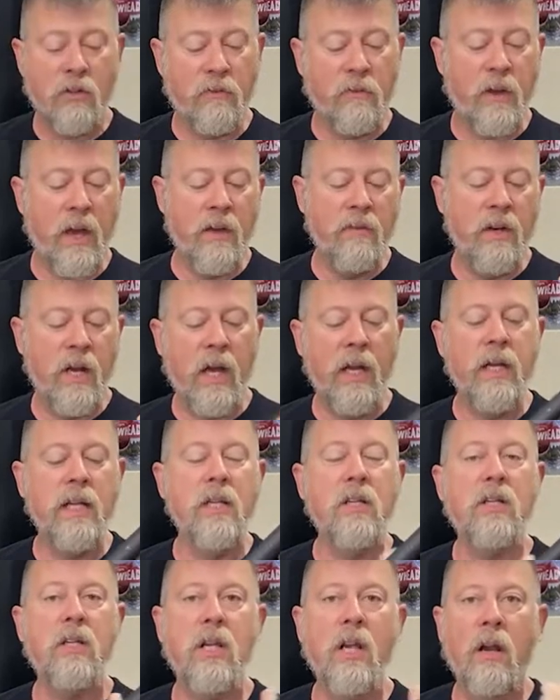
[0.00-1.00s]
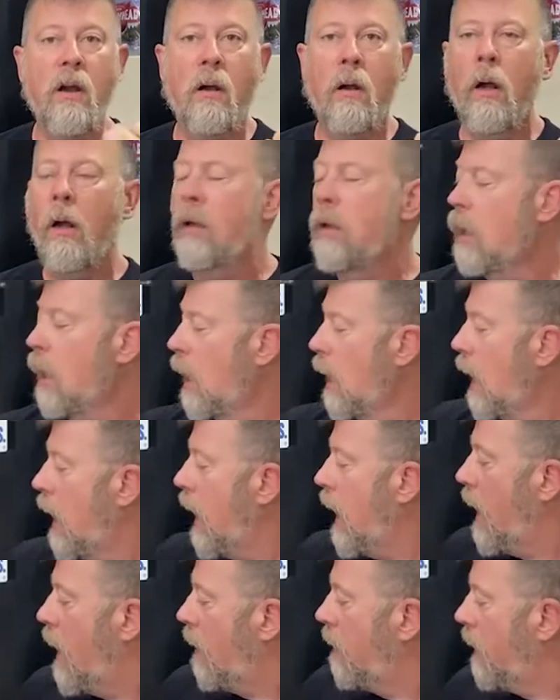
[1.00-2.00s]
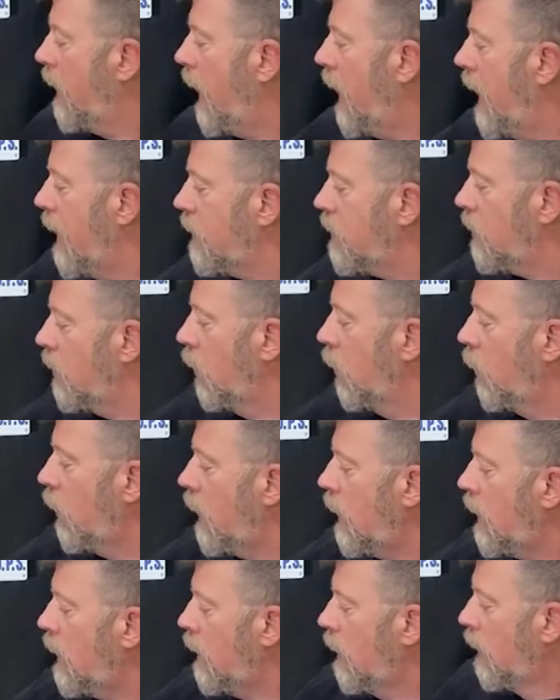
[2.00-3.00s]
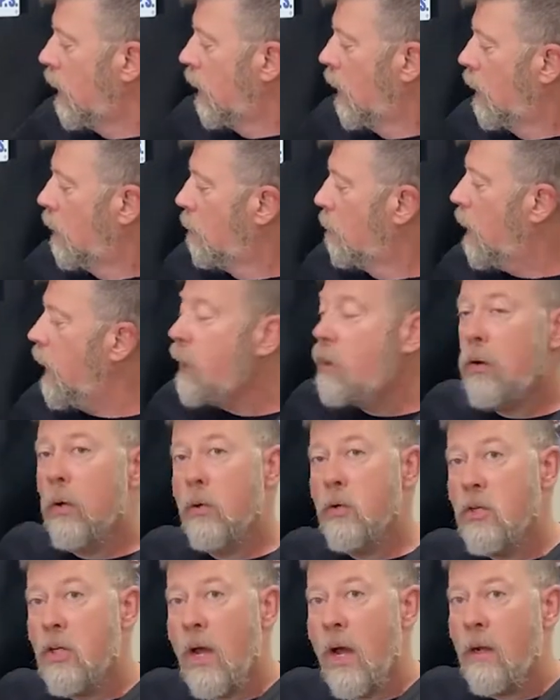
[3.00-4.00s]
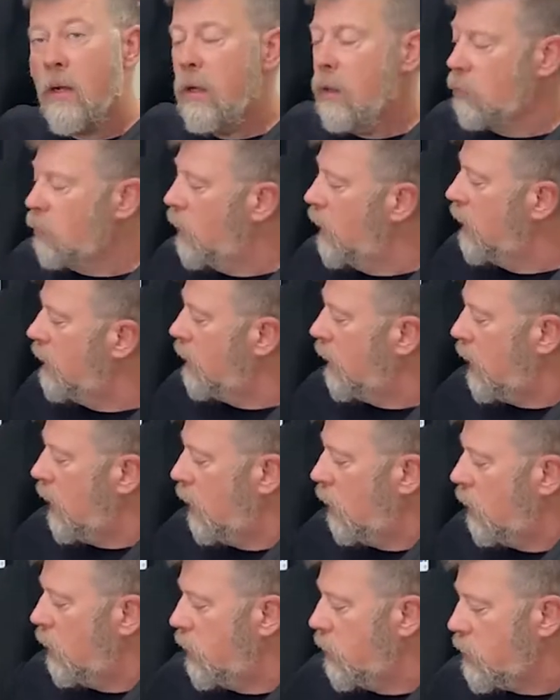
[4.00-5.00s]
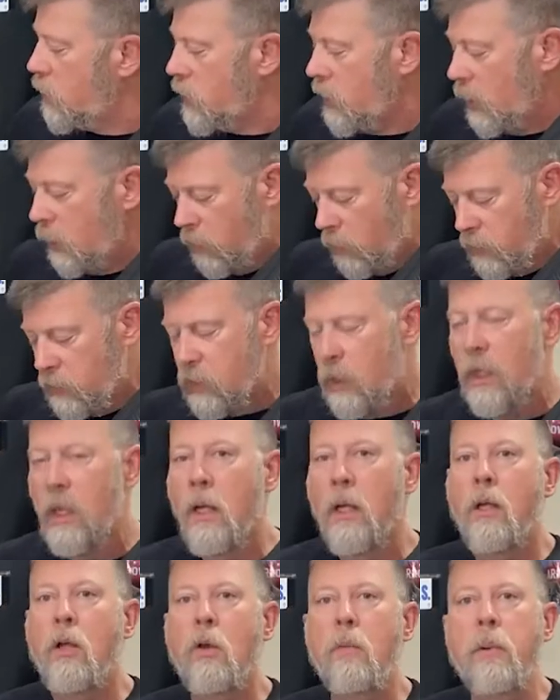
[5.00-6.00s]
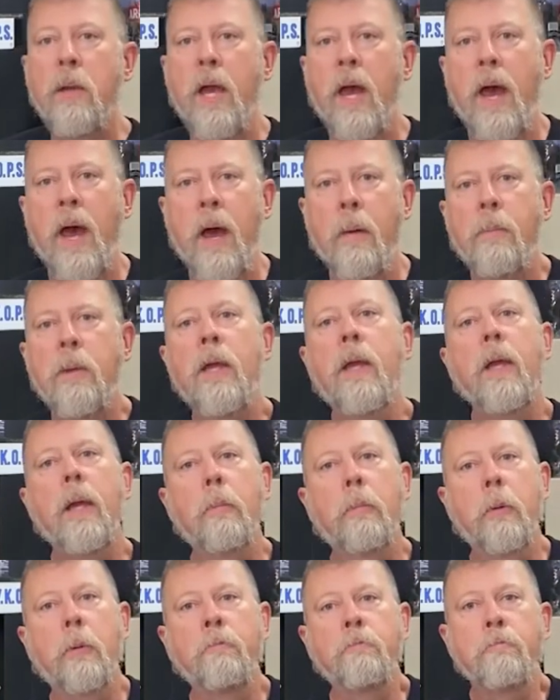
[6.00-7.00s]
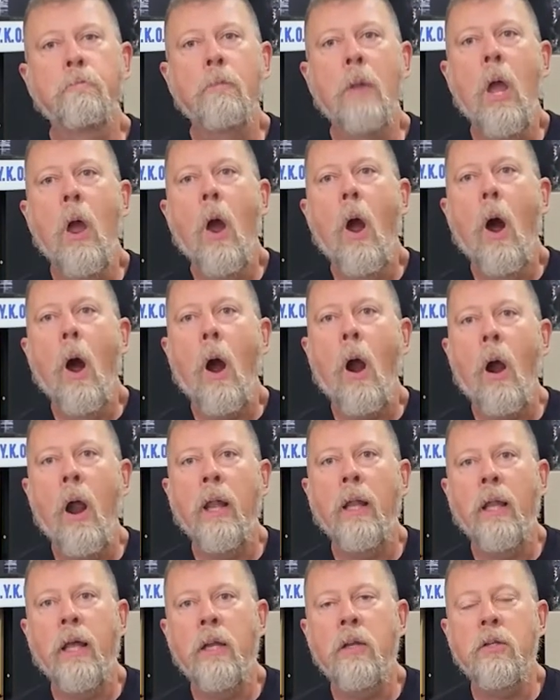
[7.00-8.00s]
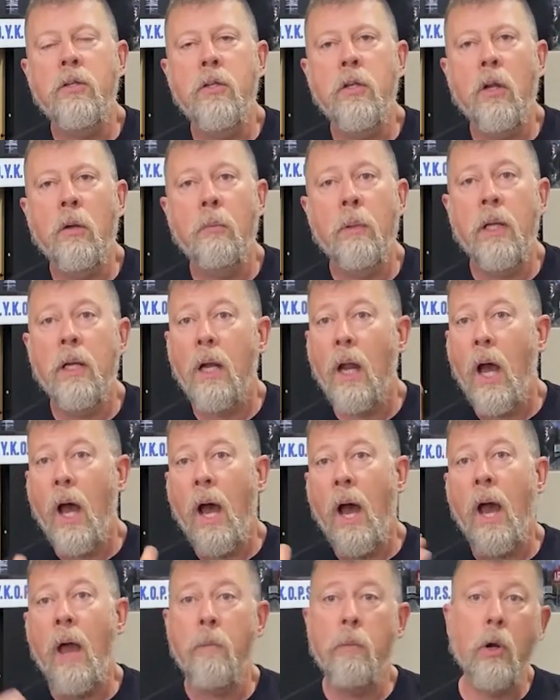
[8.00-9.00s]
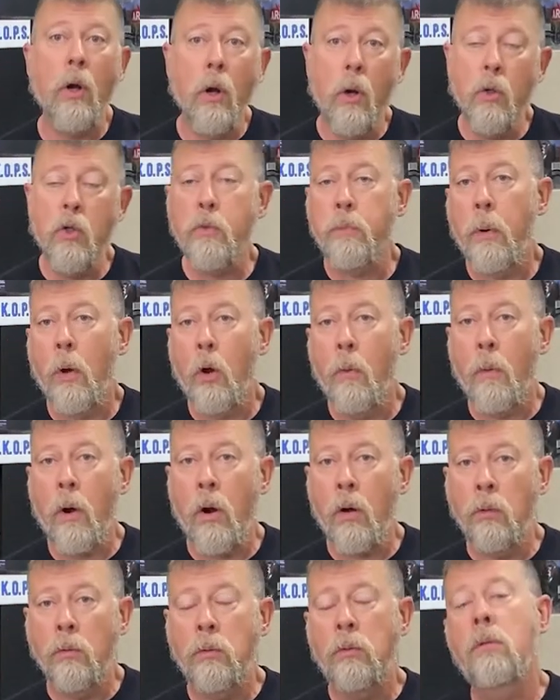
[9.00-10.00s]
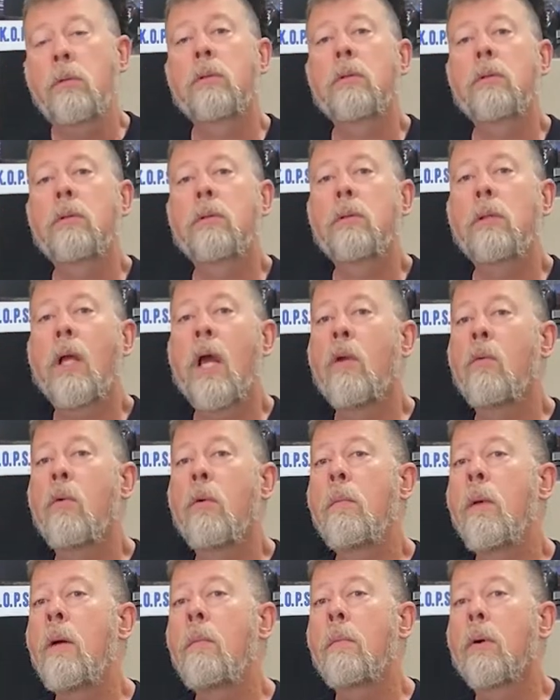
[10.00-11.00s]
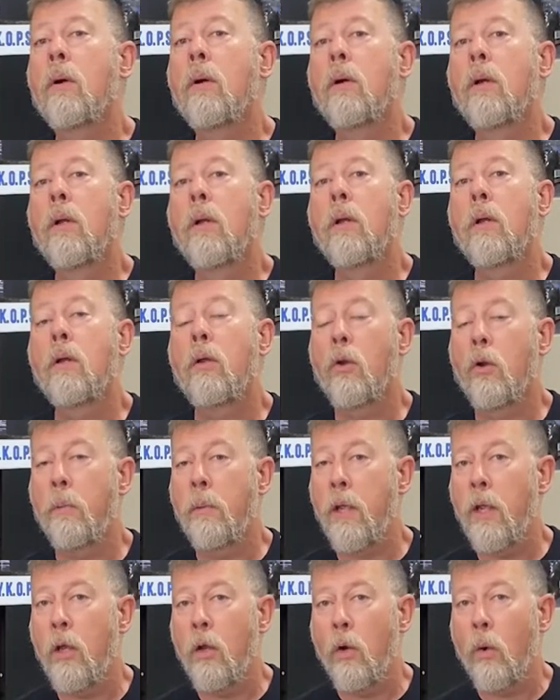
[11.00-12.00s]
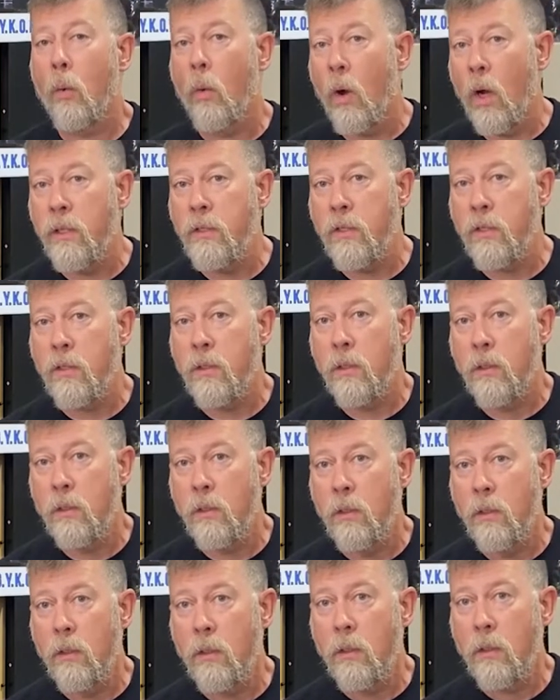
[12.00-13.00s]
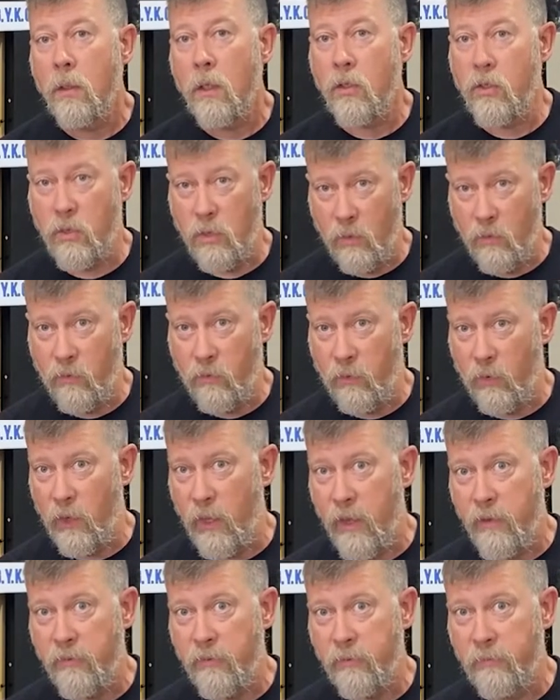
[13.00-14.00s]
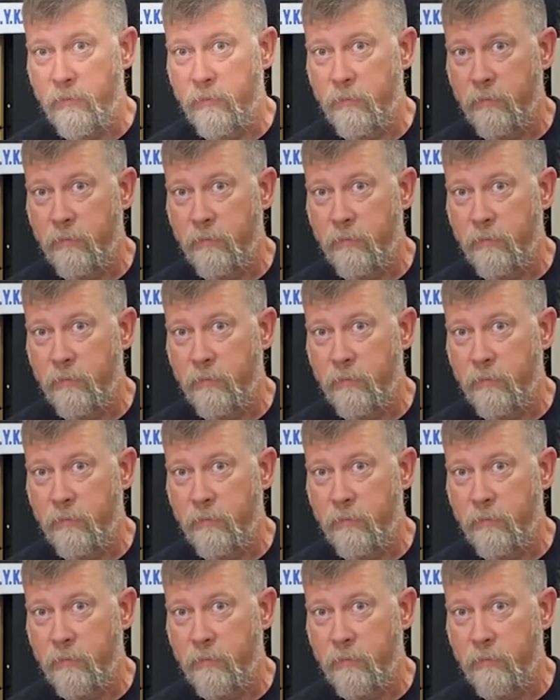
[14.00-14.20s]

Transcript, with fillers: 590 Sierra, and the SOE micro shotgun rig to carry your shells. You'll be a happy camper. All right, ladies and gentlemen, I am your host, Paul Markel, and remember, you're a beginner once, a student for life.